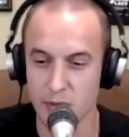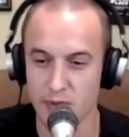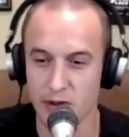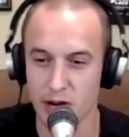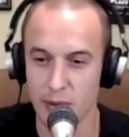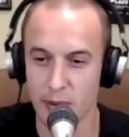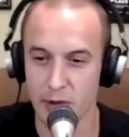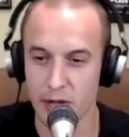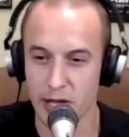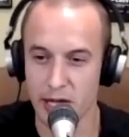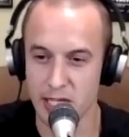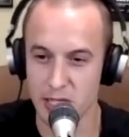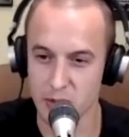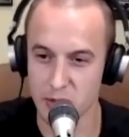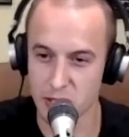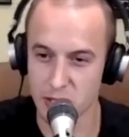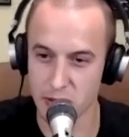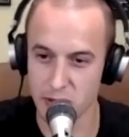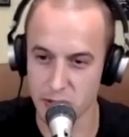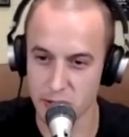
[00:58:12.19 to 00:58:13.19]
fiberglass, so
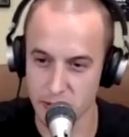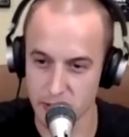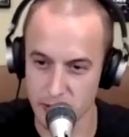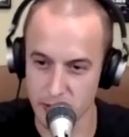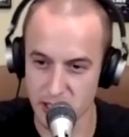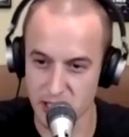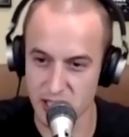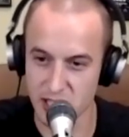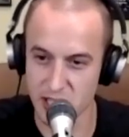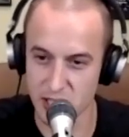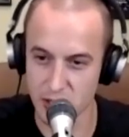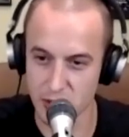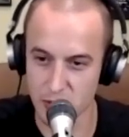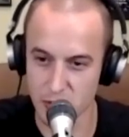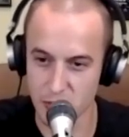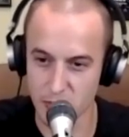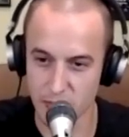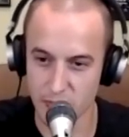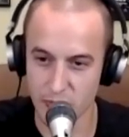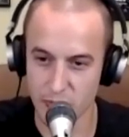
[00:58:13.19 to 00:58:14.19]
it's a little
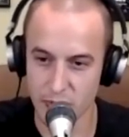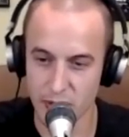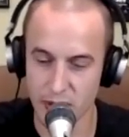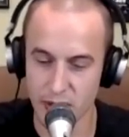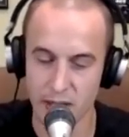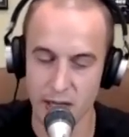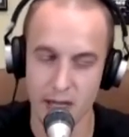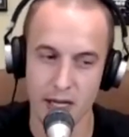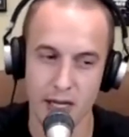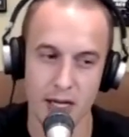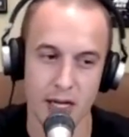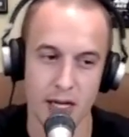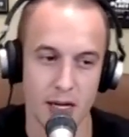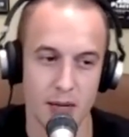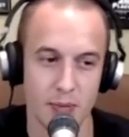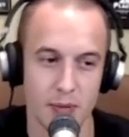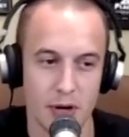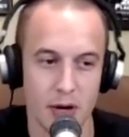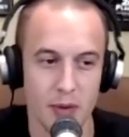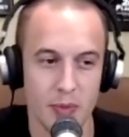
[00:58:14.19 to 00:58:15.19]
askew.
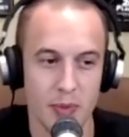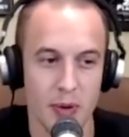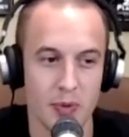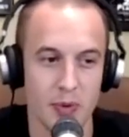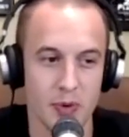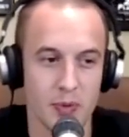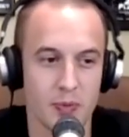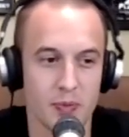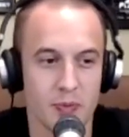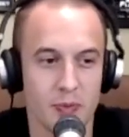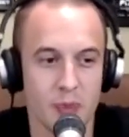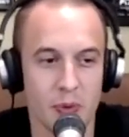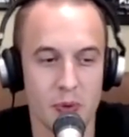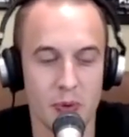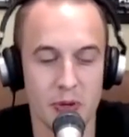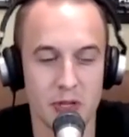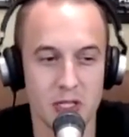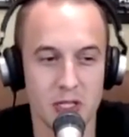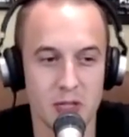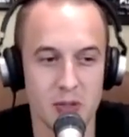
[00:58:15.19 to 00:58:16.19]
But I remember when we
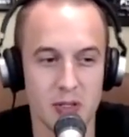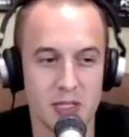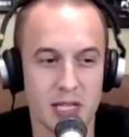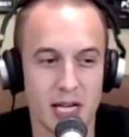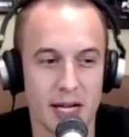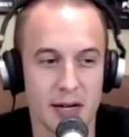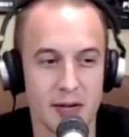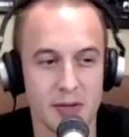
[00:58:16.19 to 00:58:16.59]
went to do the dyno